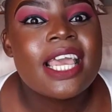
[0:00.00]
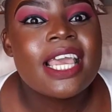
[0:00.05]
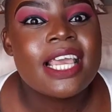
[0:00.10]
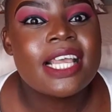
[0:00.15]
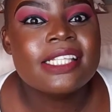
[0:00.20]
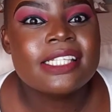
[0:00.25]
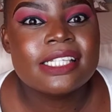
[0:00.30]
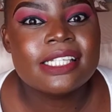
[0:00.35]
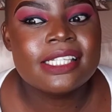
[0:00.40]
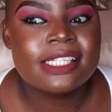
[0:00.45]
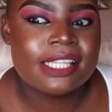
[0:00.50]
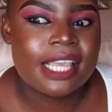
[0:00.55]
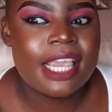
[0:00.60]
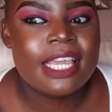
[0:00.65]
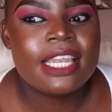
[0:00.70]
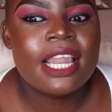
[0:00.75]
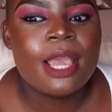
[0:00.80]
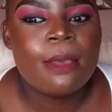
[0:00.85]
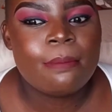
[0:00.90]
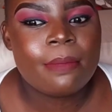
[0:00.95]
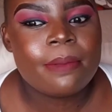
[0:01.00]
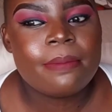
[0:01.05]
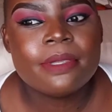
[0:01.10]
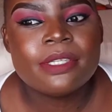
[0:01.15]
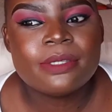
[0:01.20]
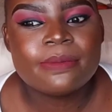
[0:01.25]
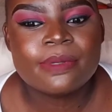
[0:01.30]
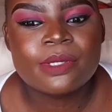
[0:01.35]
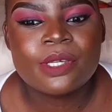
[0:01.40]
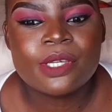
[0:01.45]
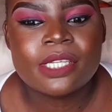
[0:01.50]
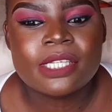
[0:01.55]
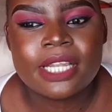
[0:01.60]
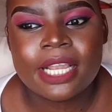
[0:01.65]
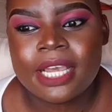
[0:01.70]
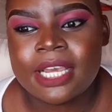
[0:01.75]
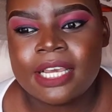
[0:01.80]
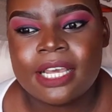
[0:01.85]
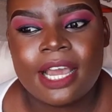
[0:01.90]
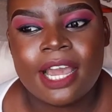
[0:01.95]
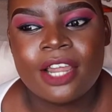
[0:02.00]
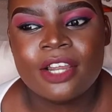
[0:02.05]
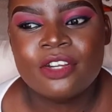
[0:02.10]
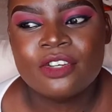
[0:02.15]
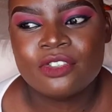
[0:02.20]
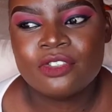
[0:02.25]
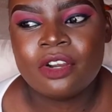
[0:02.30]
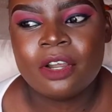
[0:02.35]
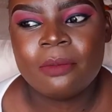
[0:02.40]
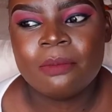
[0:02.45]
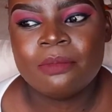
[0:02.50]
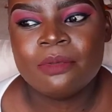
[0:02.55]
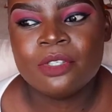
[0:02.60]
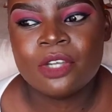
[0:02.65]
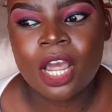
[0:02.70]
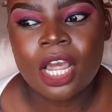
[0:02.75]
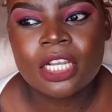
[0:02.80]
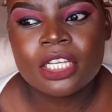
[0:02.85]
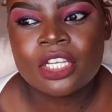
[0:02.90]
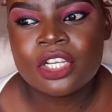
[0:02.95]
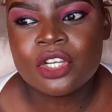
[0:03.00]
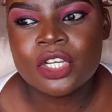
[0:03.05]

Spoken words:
It's insane. Maybe it's because like I grew up not